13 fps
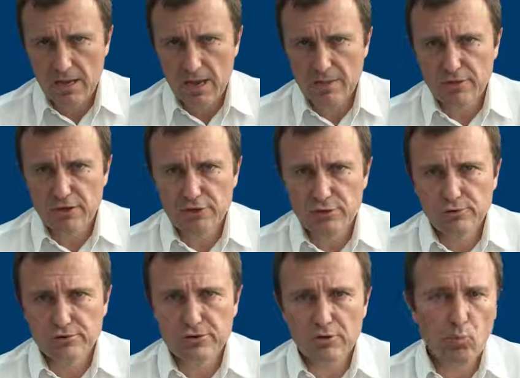And they
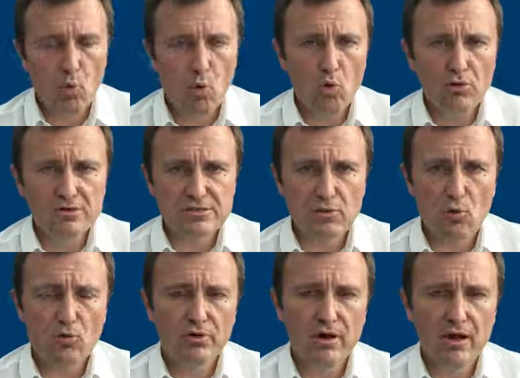use the wall as an
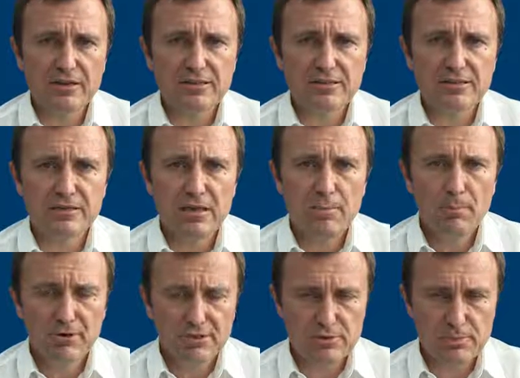organizing
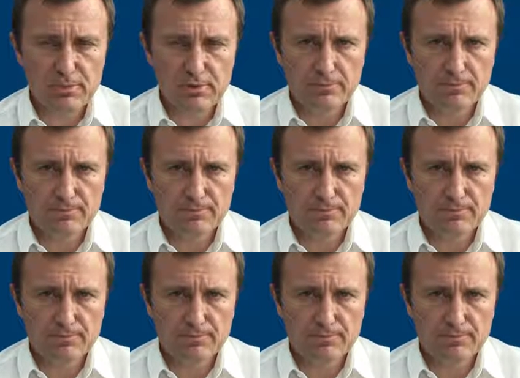principle.